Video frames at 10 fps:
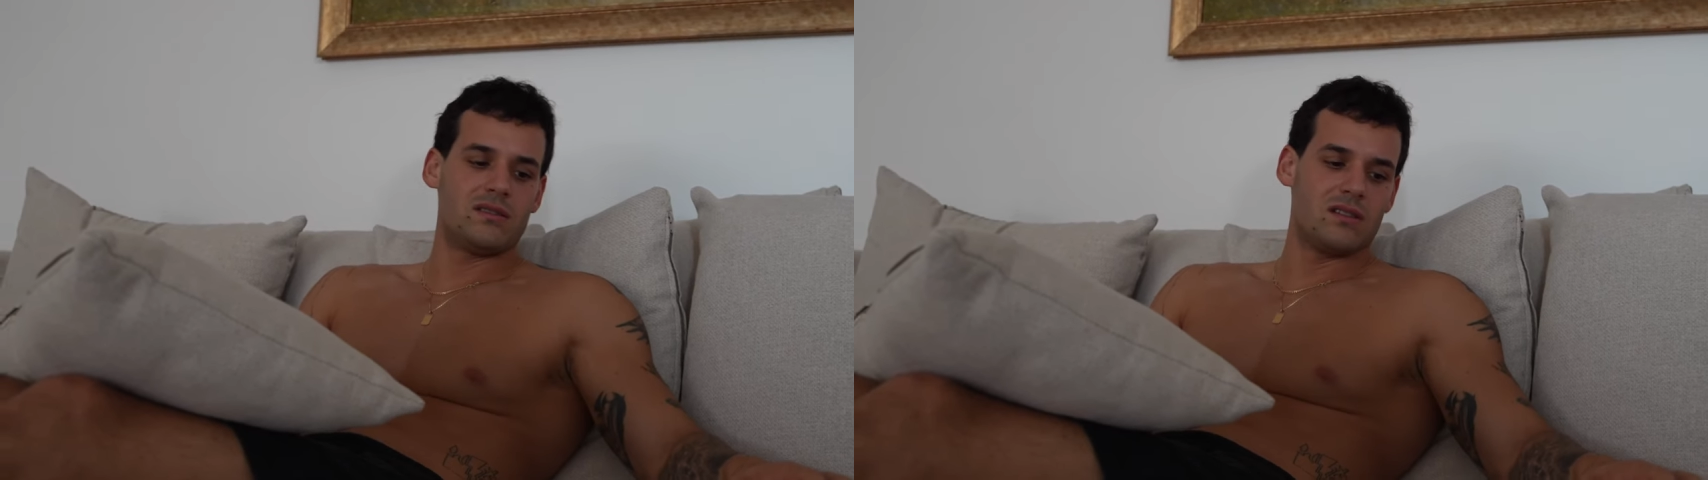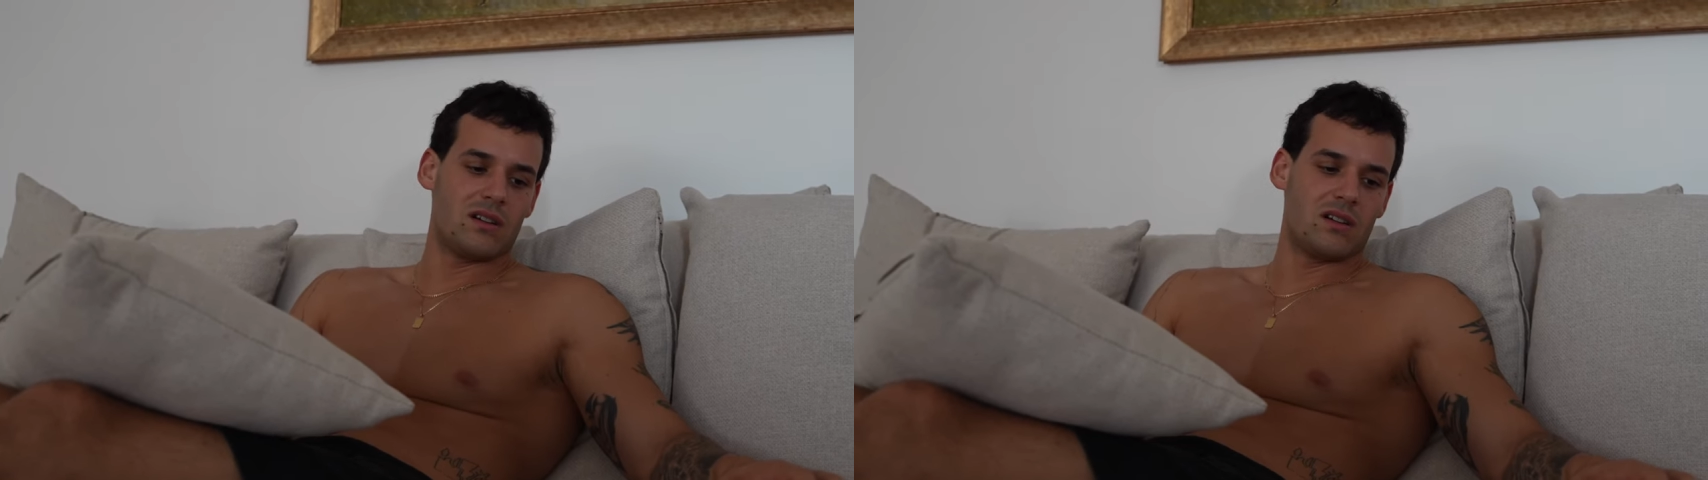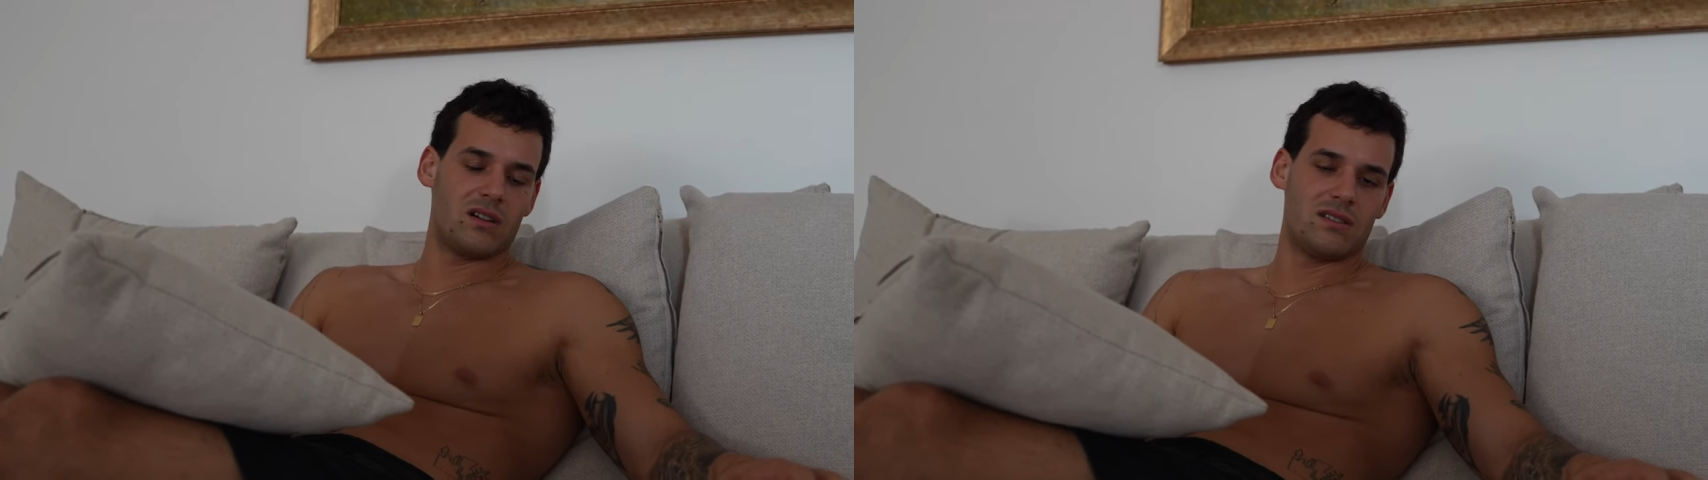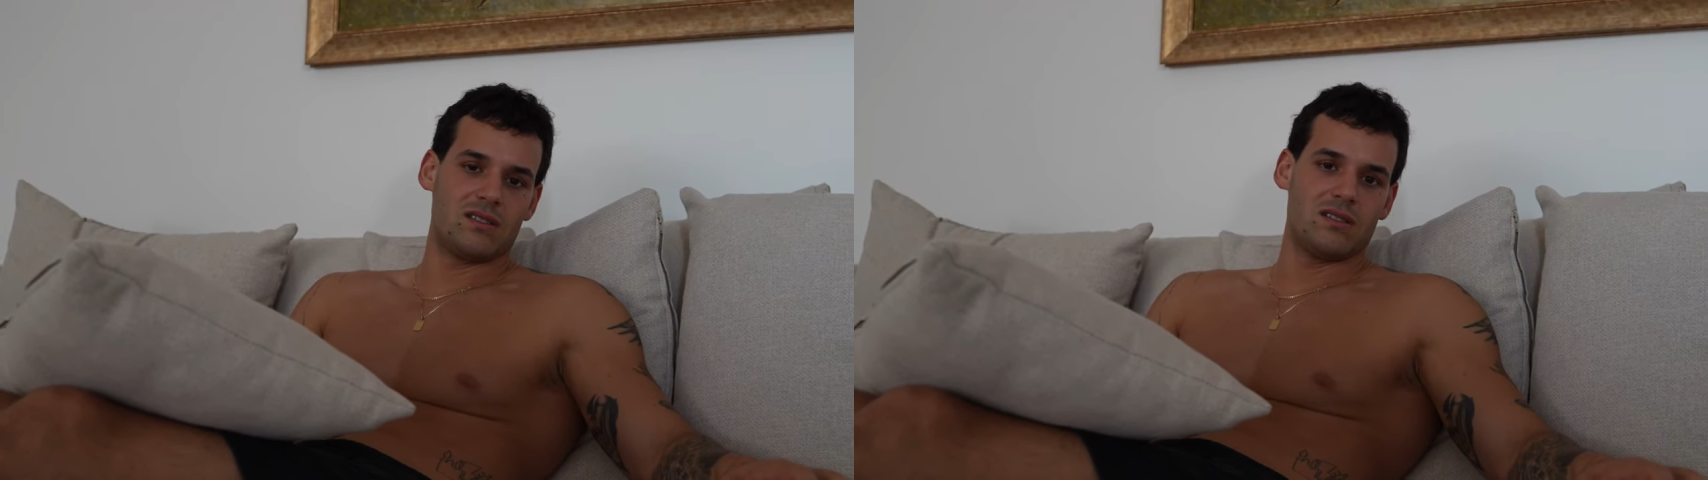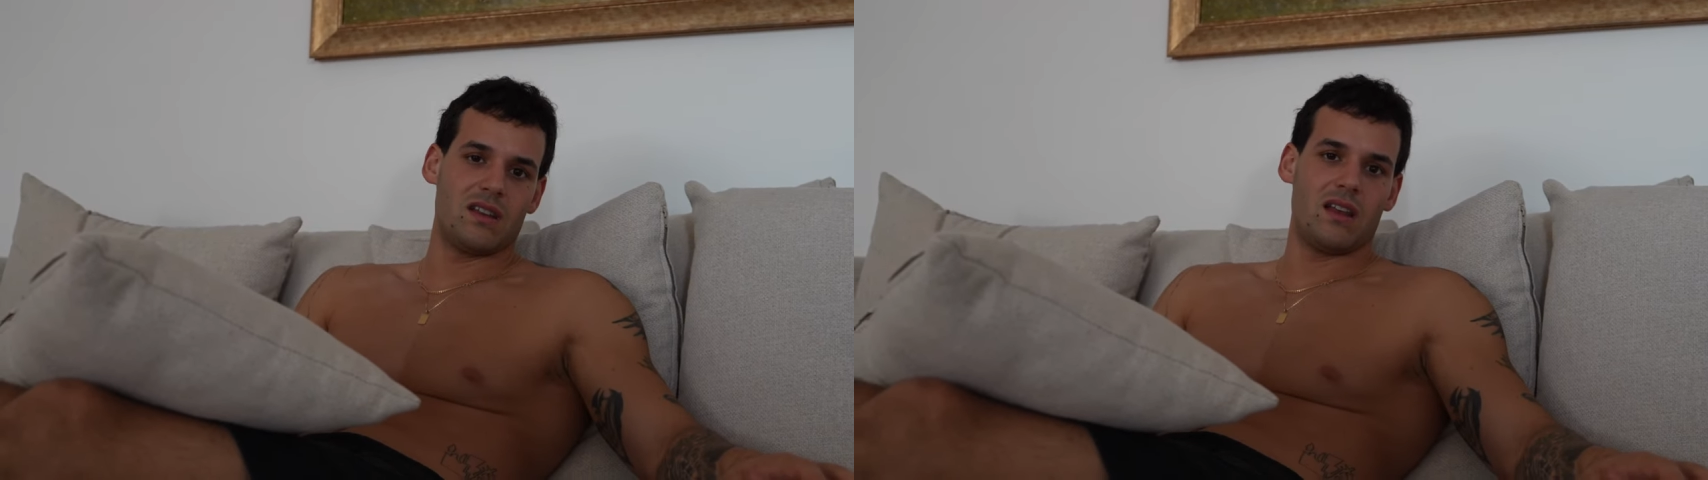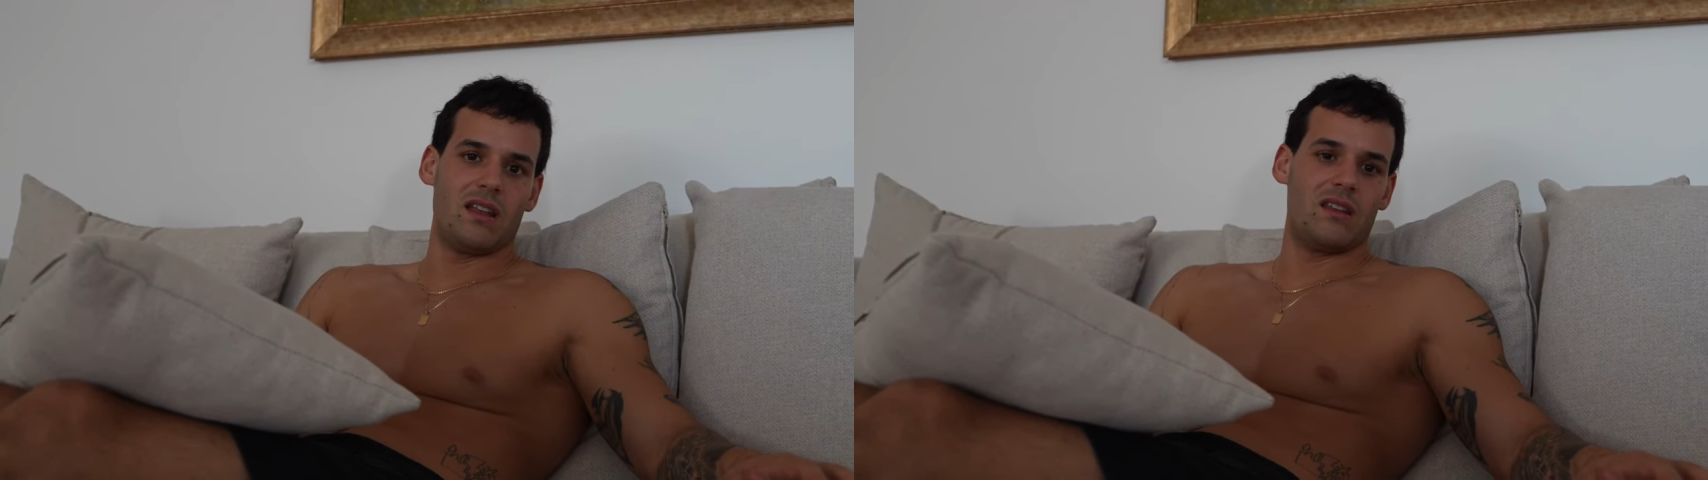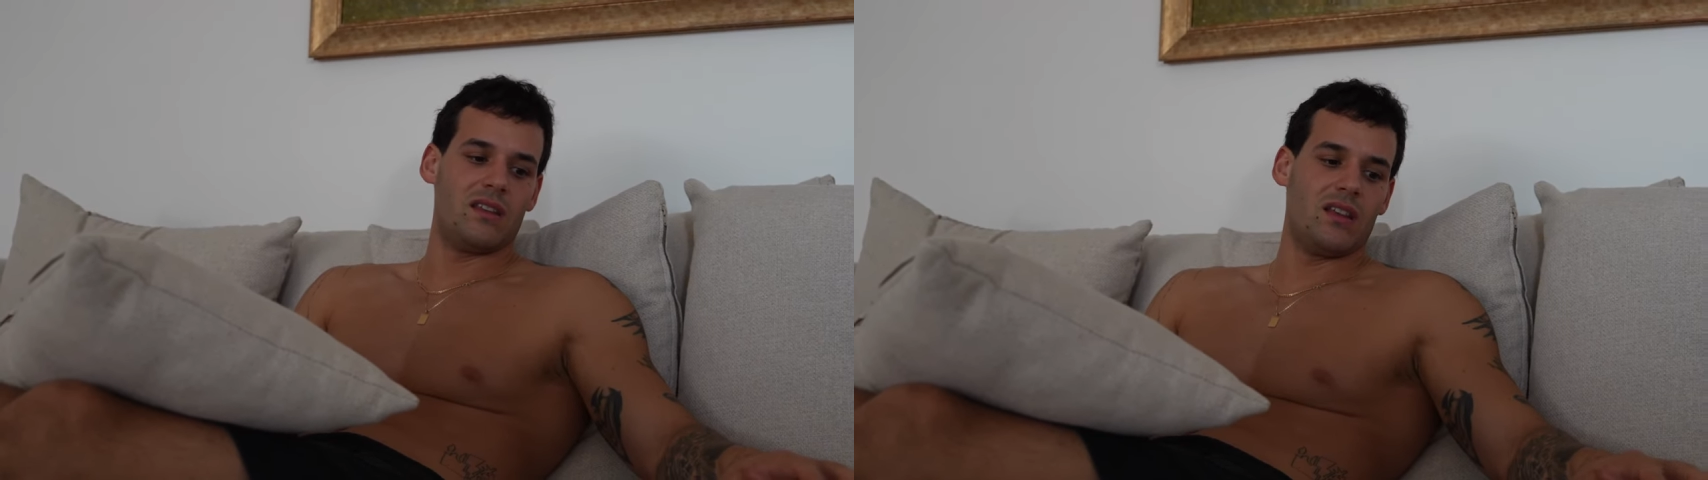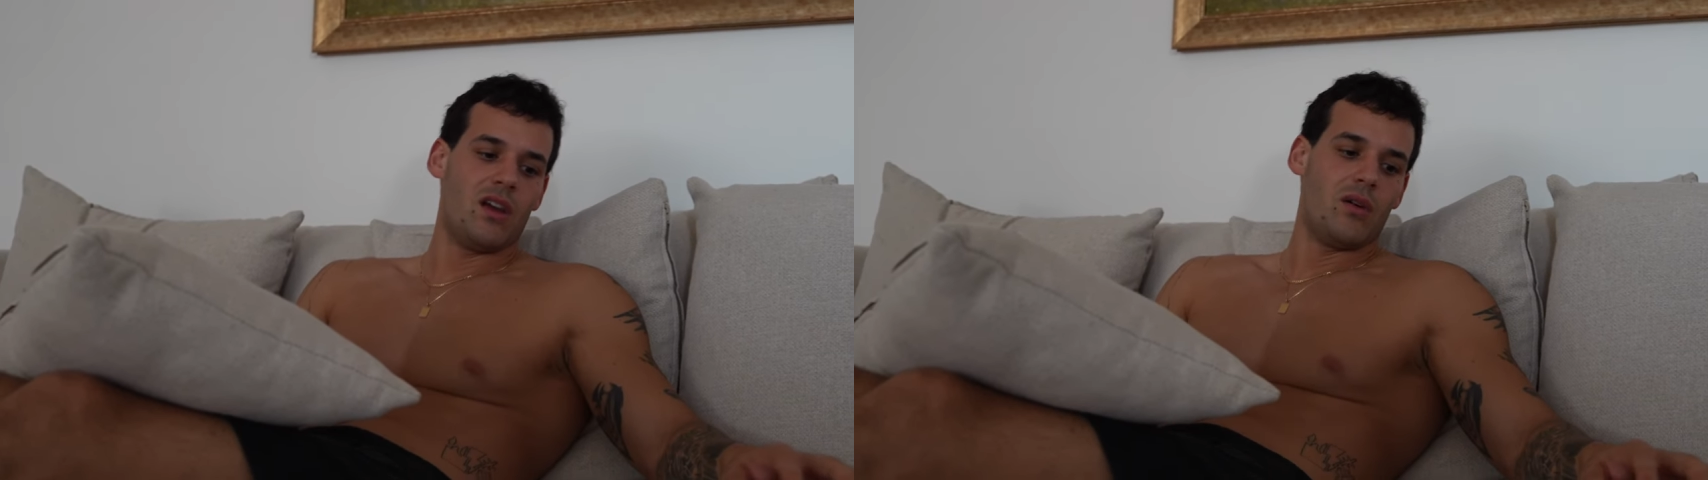suckers and